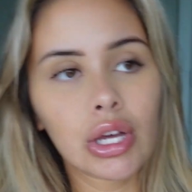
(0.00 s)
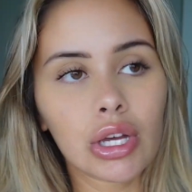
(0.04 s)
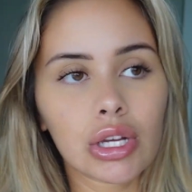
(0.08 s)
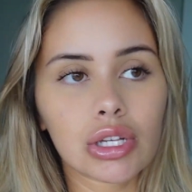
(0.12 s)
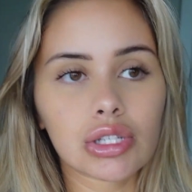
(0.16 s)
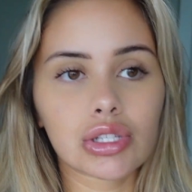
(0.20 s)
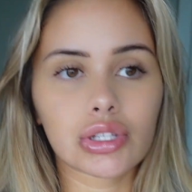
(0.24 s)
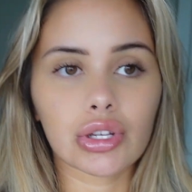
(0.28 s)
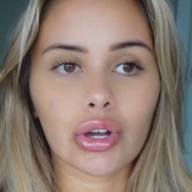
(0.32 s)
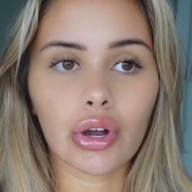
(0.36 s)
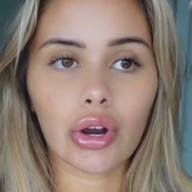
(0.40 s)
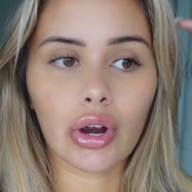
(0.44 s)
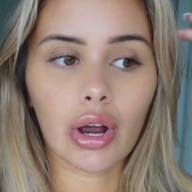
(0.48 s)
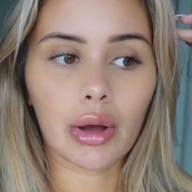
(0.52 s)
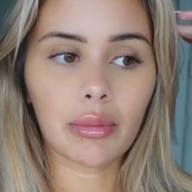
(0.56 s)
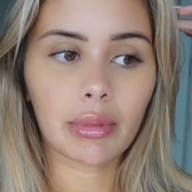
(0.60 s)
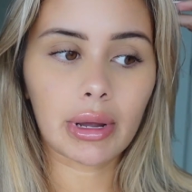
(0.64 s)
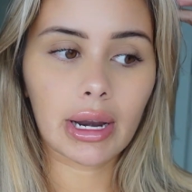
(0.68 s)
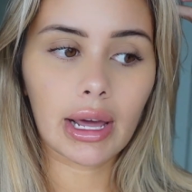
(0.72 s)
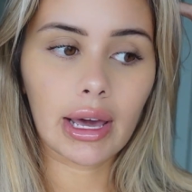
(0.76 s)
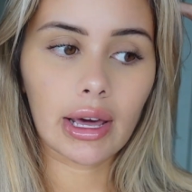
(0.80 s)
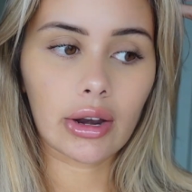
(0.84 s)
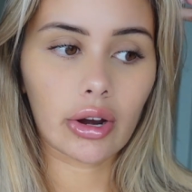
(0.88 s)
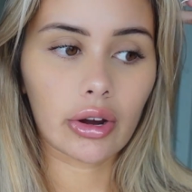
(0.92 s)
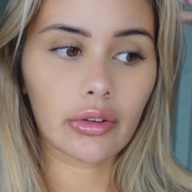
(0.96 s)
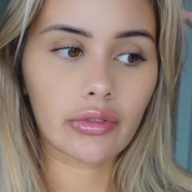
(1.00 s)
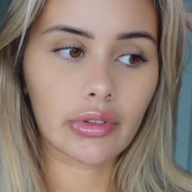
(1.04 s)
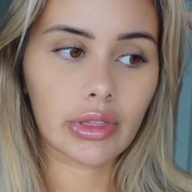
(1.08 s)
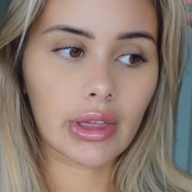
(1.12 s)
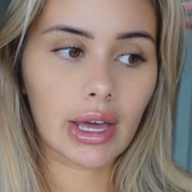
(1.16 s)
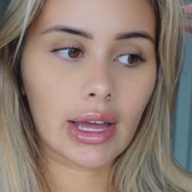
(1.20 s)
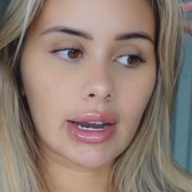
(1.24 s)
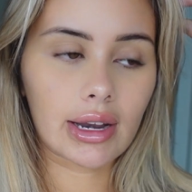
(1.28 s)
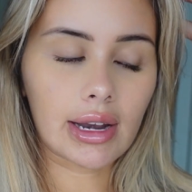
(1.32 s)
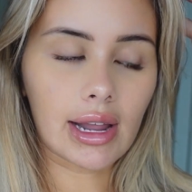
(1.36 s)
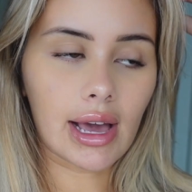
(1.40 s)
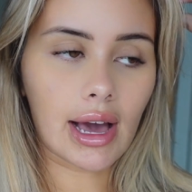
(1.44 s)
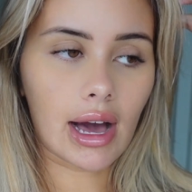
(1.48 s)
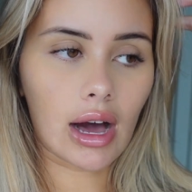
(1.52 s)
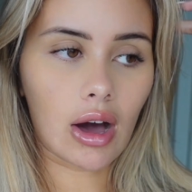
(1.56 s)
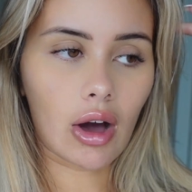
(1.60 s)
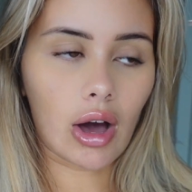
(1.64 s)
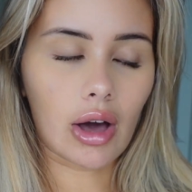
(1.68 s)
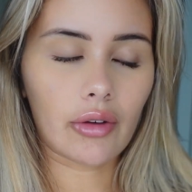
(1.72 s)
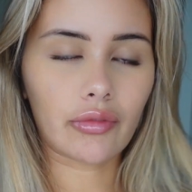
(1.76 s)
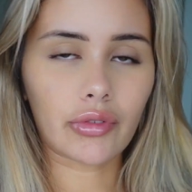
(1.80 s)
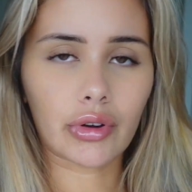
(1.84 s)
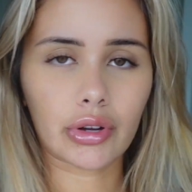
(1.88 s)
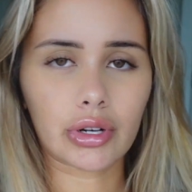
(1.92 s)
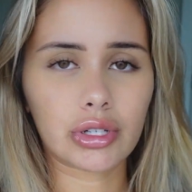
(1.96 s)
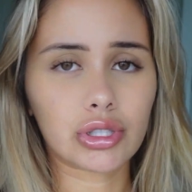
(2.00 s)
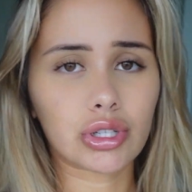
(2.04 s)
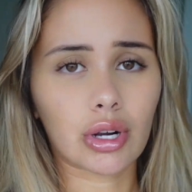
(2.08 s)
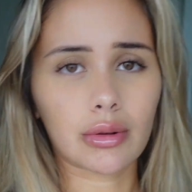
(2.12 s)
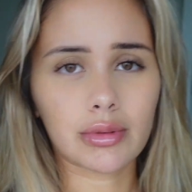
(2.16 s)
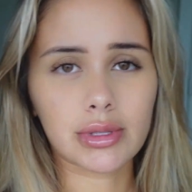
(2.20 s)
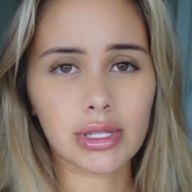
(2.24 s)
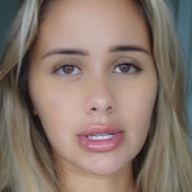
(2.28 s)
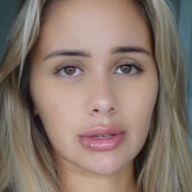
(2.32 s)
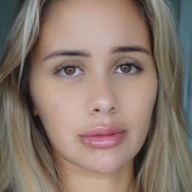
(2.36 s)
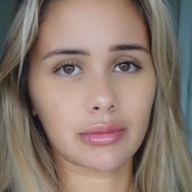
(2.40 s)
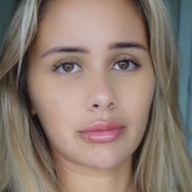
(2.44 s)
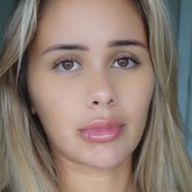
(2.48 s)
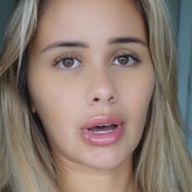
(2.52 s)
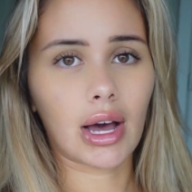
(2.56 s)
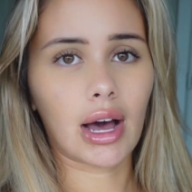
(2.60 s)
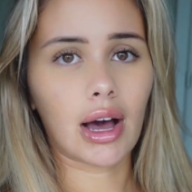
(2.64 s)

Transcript: So I'm gonna head over there now. I've got to drop some,